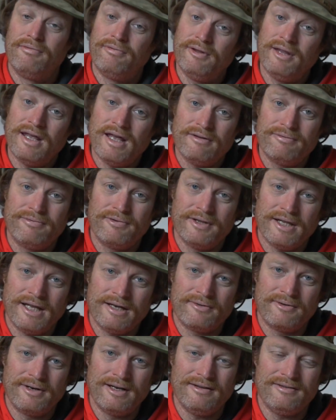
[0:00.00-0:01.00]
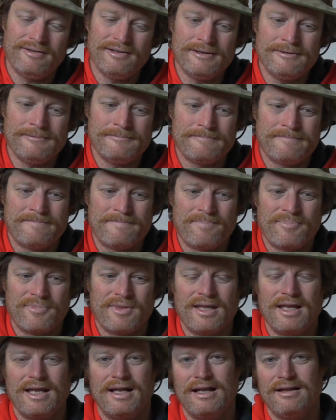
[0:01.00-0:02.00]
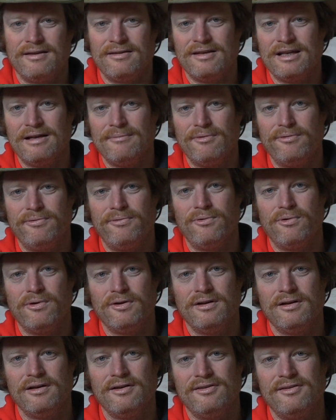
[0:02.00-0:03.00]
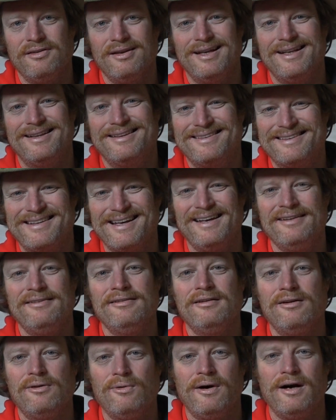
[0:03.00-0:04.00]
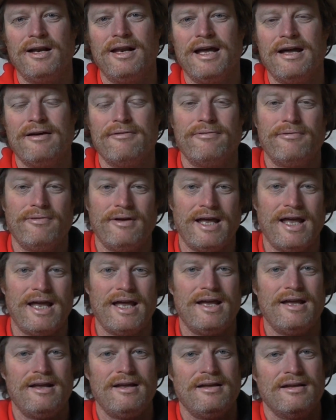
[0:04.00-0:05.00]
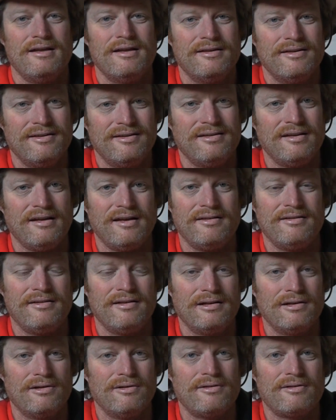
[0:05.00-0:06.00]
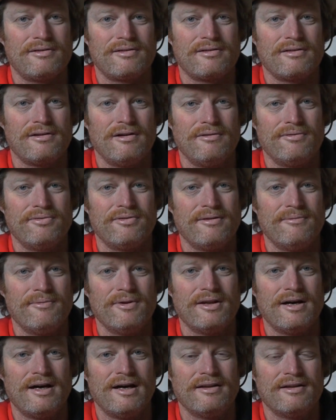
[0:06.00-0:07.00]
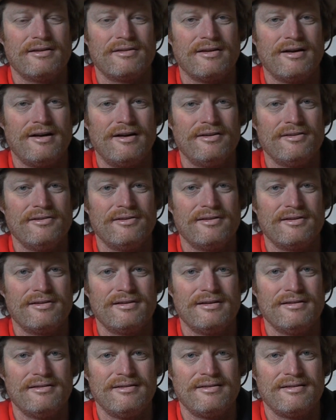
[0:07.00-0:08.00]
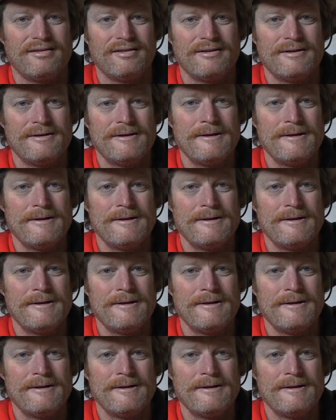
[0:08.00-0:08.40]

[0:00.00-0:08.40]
And for that reason, it gets to number 4 on the list. It doesn't quite have the sexy looks of some of the other tyres on this list.